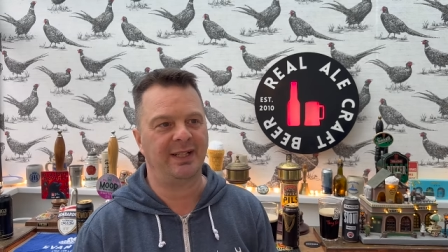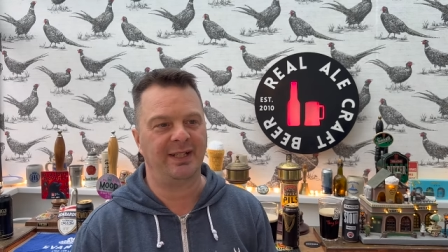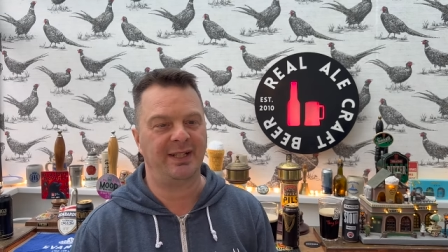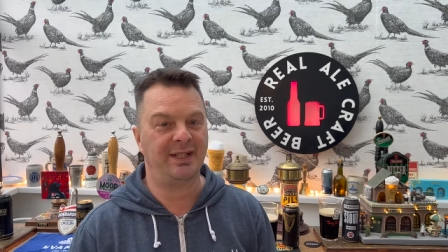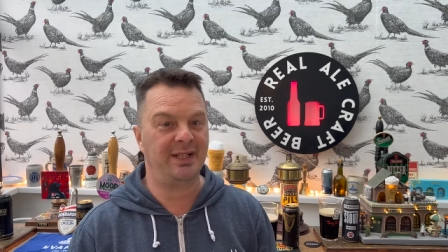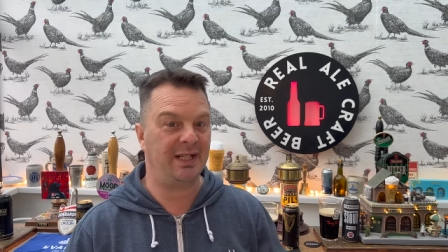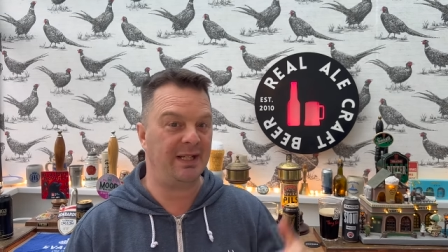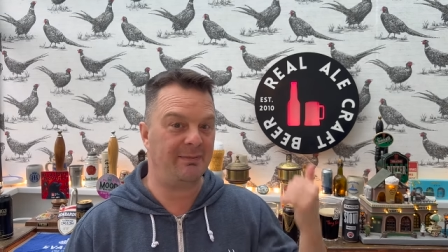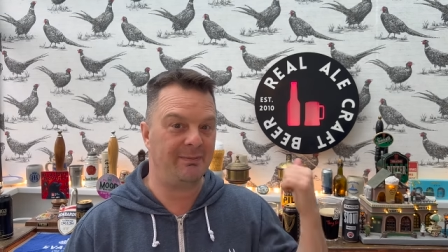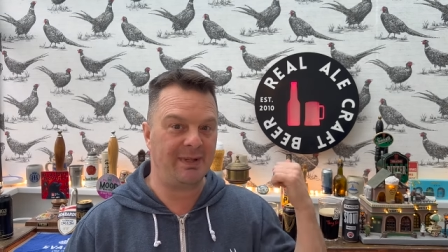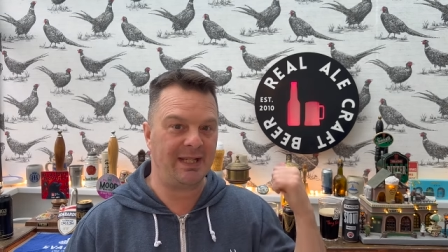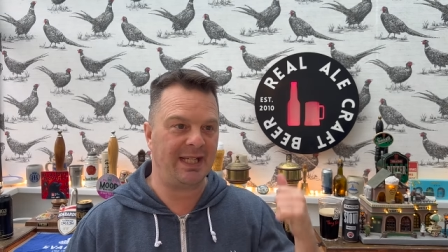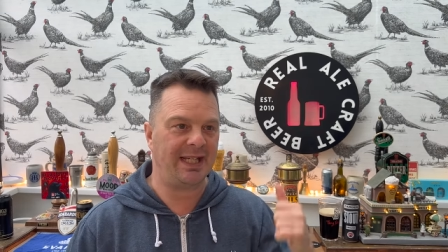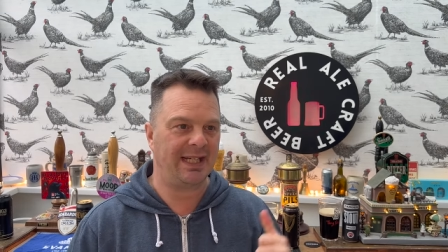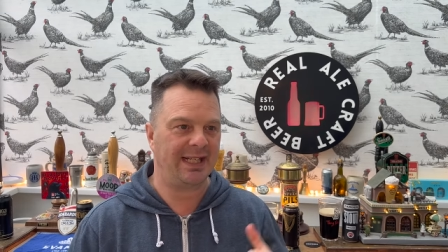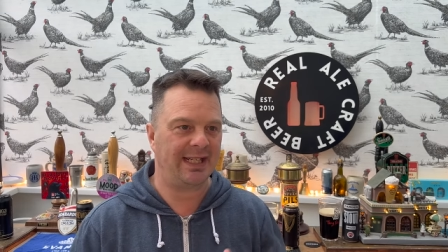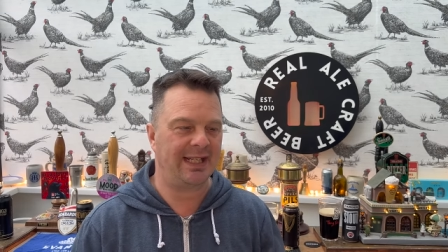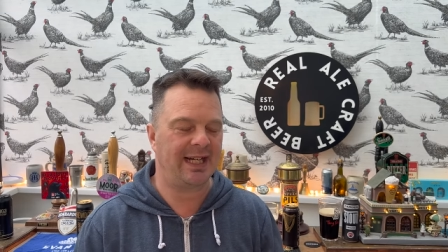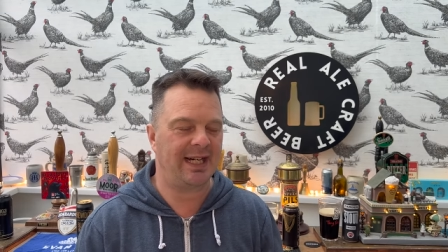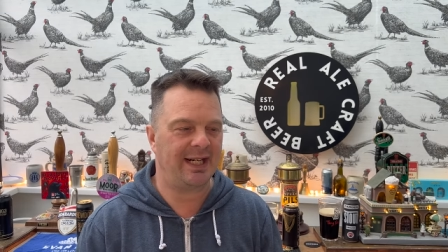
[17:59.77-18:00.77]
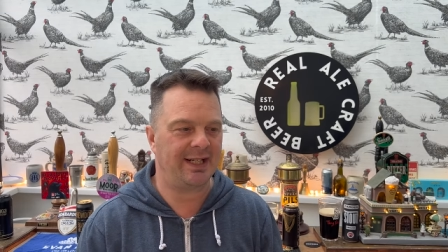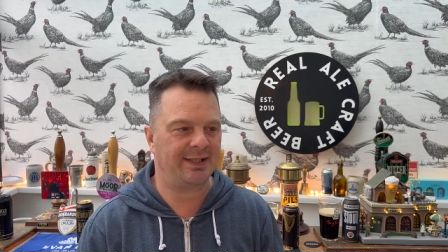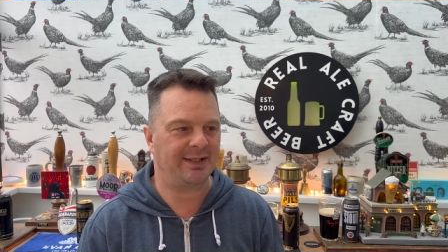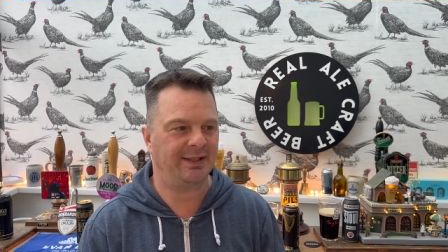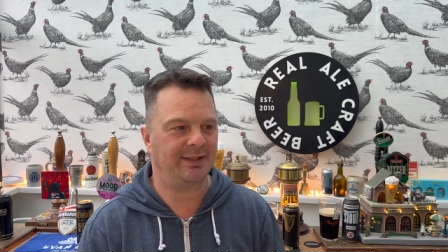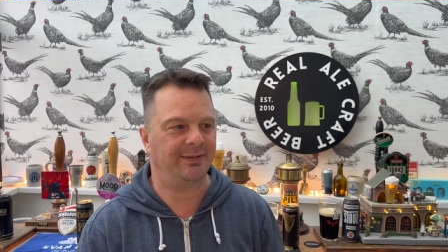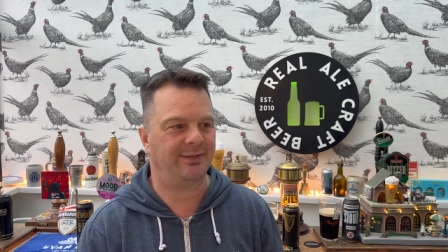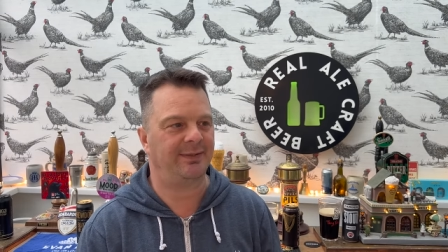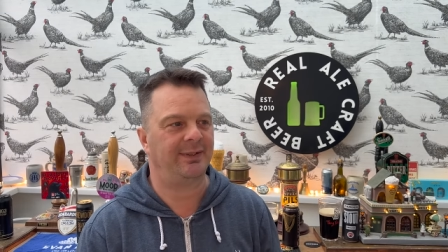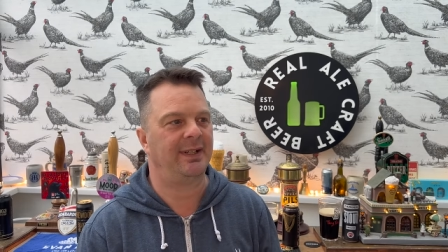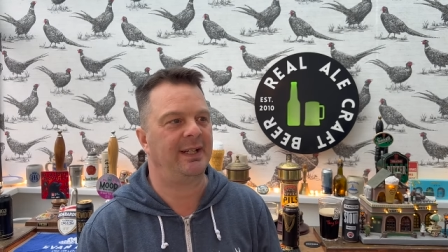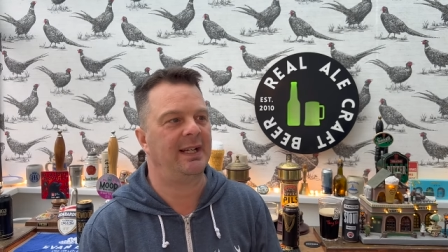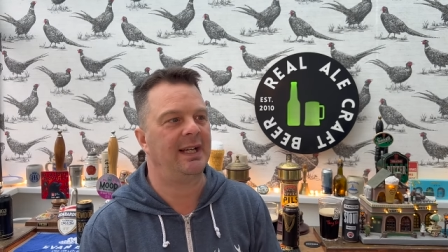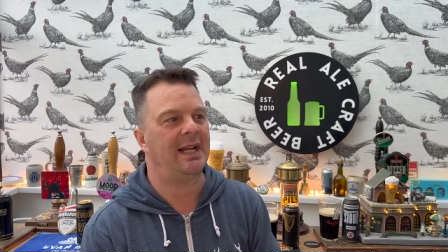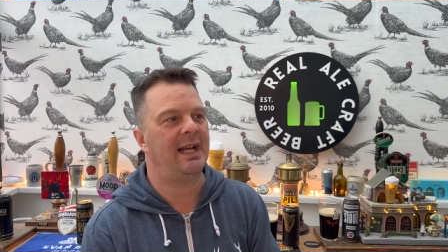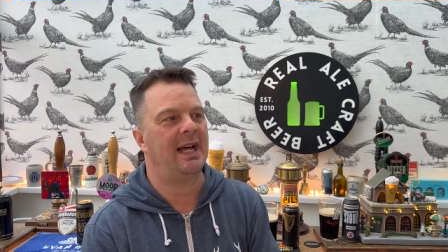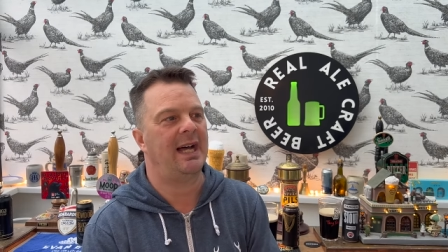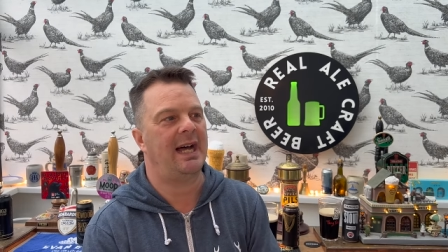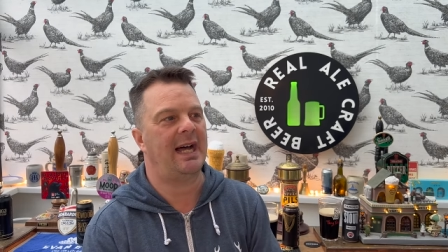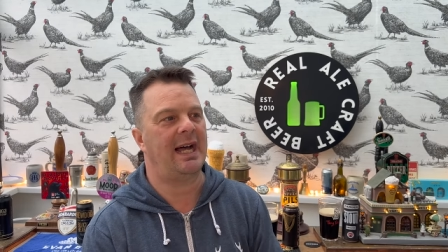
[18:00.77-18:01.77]
near me in Cardiff
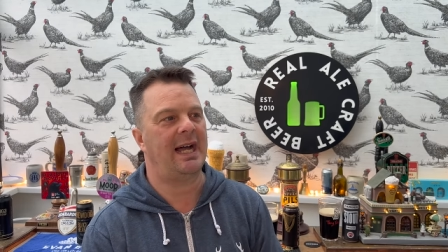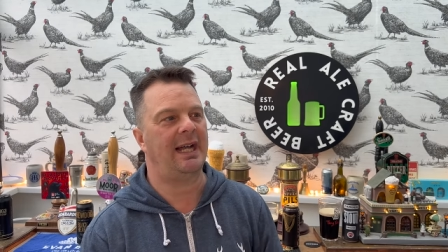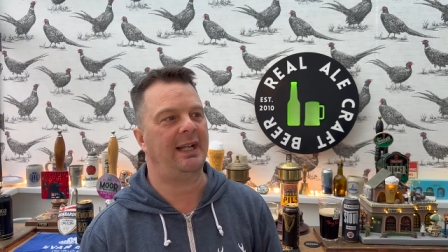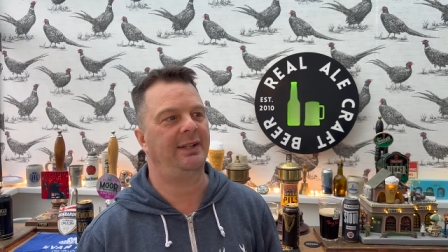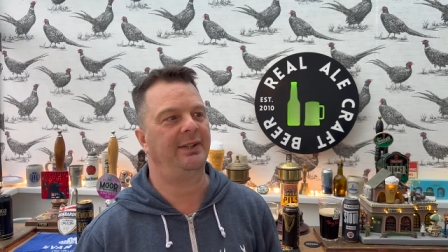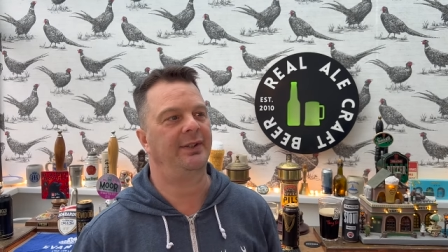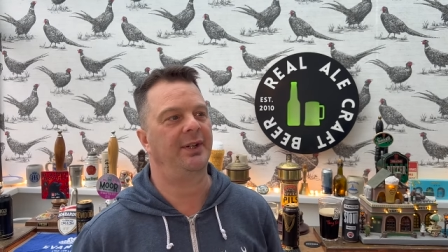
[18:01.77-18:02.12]
and